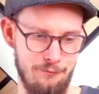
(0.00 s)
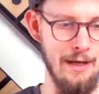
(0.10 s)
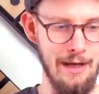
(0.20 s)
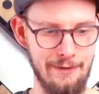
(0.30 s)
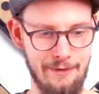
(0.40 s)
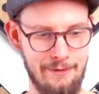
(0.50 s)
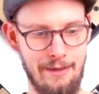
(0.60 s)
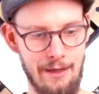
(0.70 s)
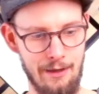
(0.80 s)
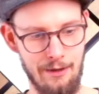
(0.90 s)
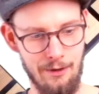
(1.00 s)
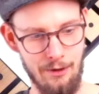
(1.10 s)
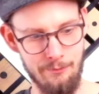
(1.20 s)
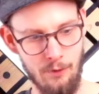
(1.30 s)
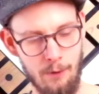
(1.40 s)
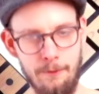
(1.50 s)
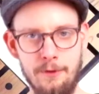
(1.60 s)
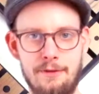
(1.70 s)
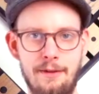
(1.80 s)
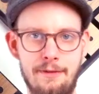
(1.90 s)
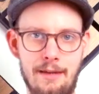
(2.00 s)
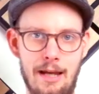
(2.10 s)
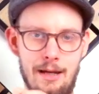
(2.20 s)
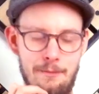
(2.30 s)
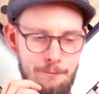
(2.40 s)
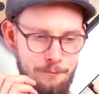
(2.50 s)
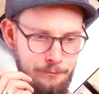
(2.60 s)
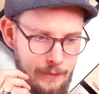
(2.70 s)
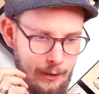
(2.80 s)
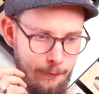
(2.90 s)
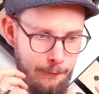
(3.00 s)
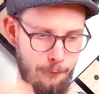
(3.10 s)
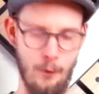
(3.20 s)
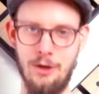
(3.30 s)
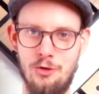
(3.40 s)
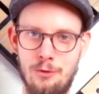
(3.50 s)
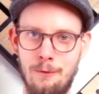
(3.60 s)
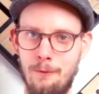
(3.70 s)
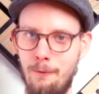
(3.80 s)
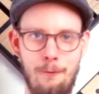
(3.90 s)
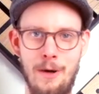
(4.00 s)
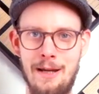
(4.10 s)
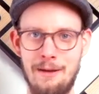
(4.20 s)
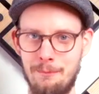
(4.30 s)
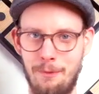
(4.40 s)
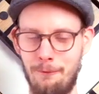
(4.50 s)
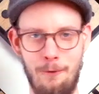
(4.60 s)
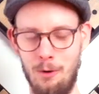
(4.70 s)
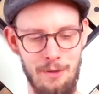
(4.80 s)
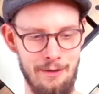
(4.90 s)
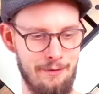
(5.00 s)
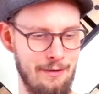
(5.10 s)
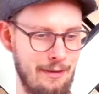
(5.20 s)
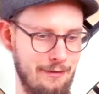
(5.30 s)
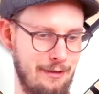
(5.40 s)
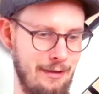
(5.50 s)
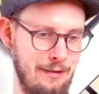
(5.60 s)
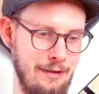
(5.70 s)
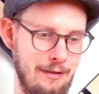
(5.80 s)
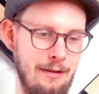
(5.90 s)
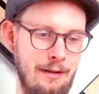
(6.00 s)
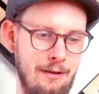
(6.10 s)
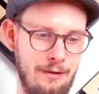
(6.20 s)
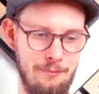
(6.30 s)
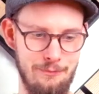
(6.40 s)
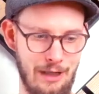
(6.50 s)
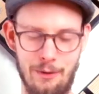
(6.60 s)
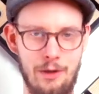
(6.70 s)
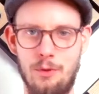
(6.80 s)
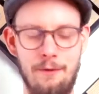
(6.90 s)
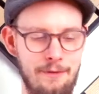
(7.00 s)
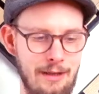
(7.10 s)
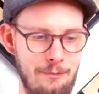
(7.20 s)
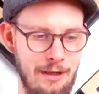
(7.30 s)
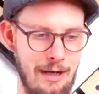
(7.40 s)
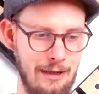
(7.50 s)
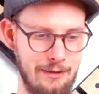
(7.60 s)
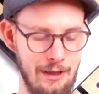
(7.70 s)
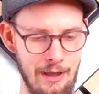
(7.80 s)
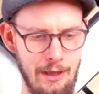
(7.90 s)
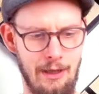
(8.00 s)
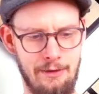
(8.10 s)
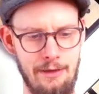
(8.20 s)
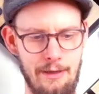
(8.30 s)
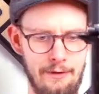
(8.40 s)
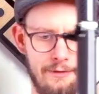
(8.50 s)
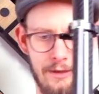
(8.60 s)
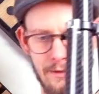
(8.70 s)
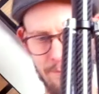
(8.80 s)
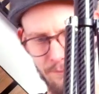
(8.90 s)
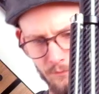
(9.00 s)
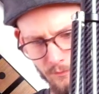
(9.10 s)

It still offers the same friction-free performance as the direct drive assembly had. There are some